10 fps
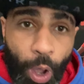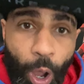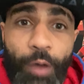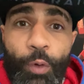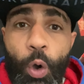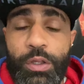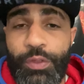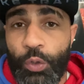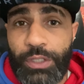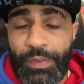of all of
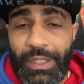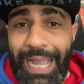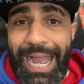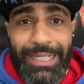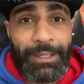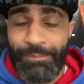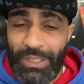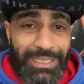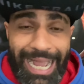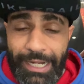those other guys, the
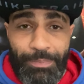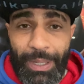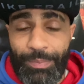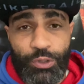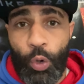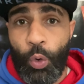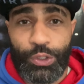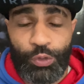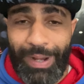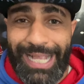Scottie Pippens, the
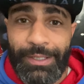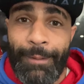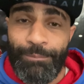Horace Grants,